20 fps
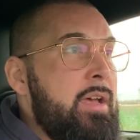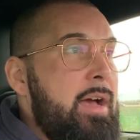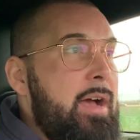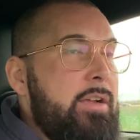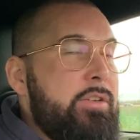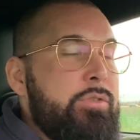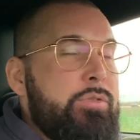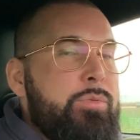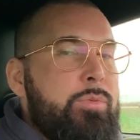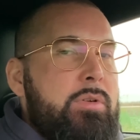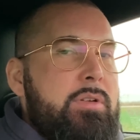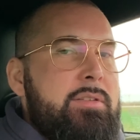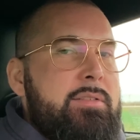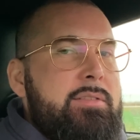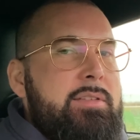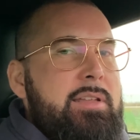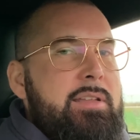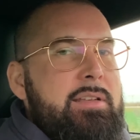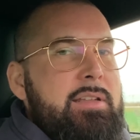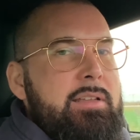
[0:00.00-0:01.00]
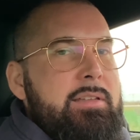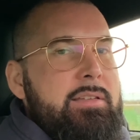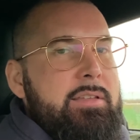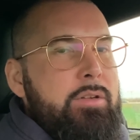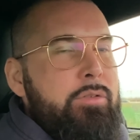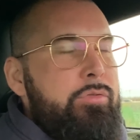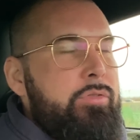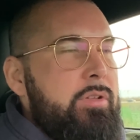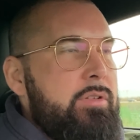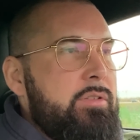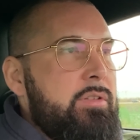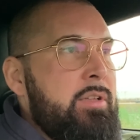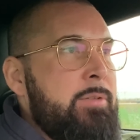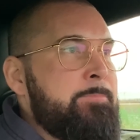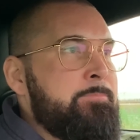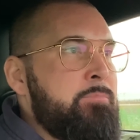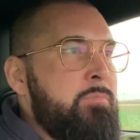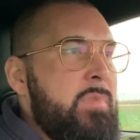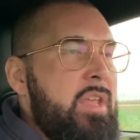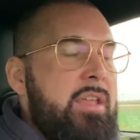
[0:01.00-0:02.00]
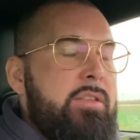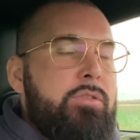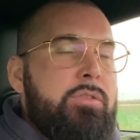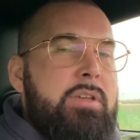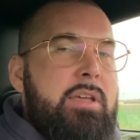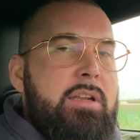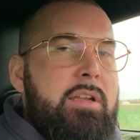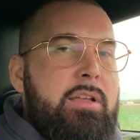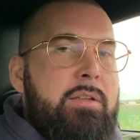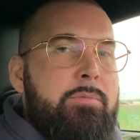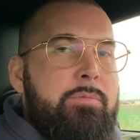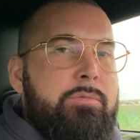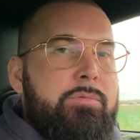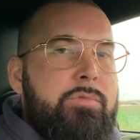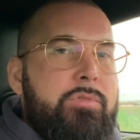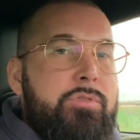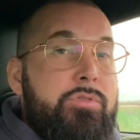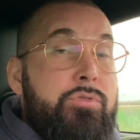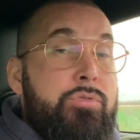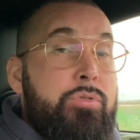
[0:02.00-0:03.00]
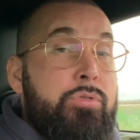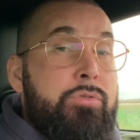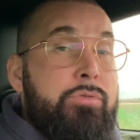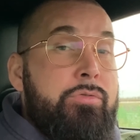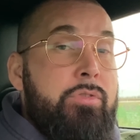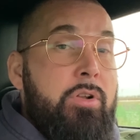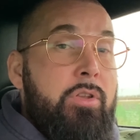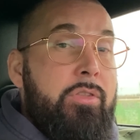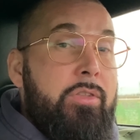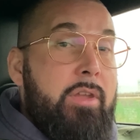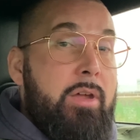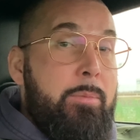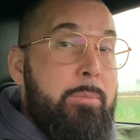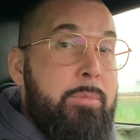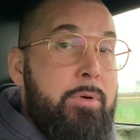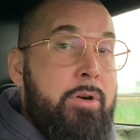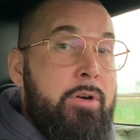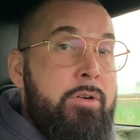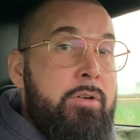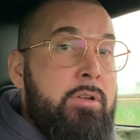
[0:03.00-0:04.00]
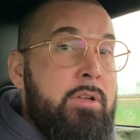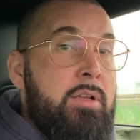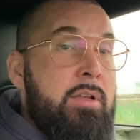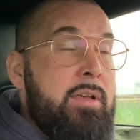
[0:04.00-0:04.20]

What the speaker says: I just want to see the difference, and to get a truthful number,